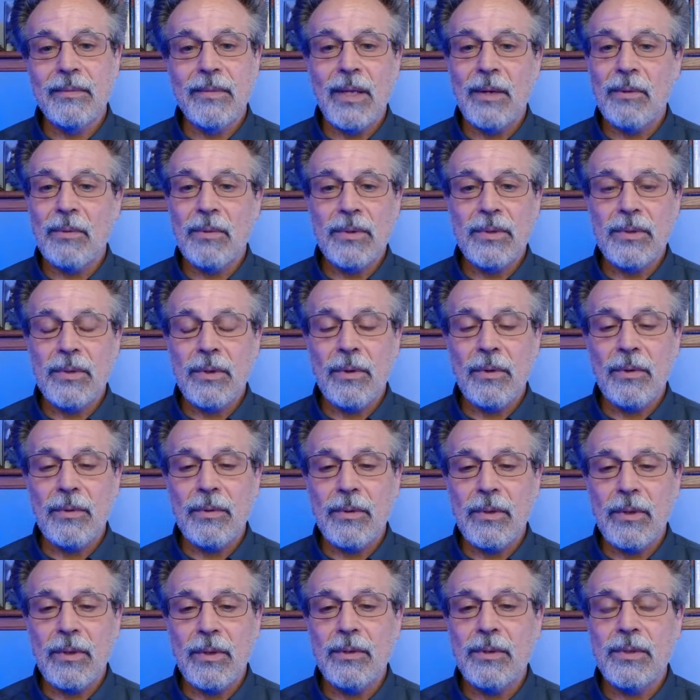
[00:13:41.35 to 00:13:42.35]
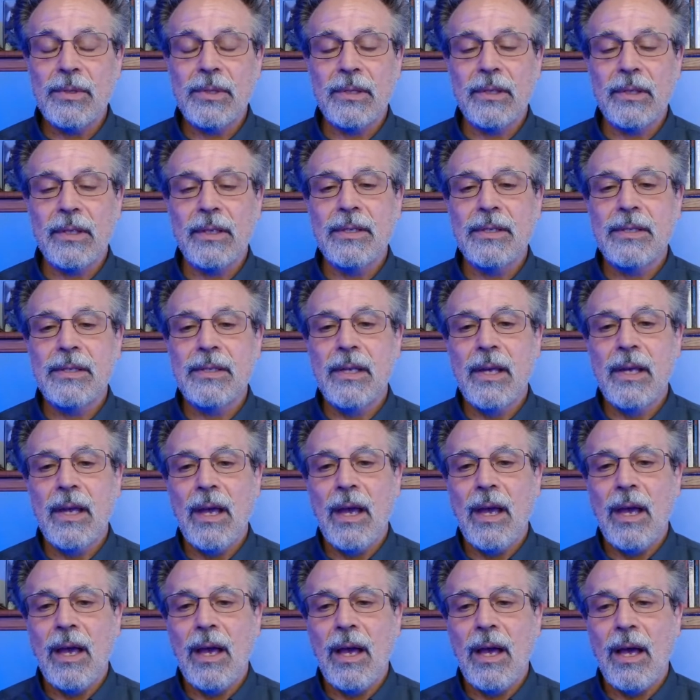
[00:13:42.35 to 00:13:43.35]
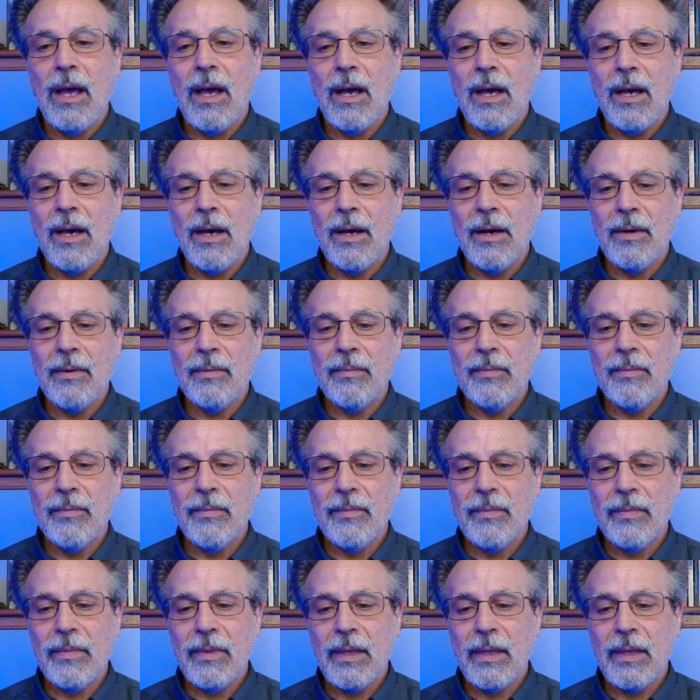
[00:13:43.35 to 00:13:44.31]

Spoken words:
they were so useless. Um,